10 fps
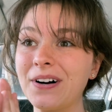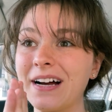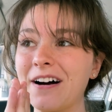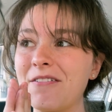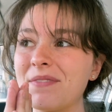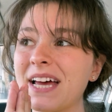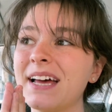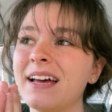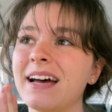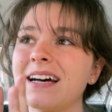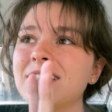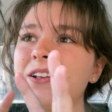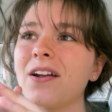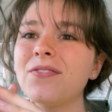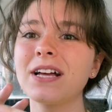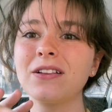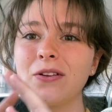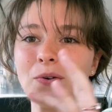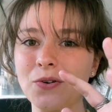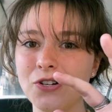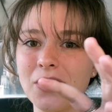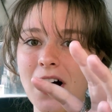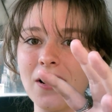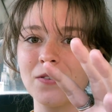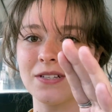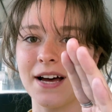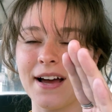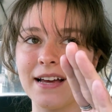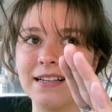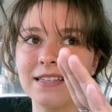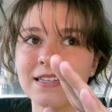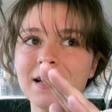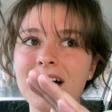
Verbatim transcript: Um, has a lot of like local Chicago Zines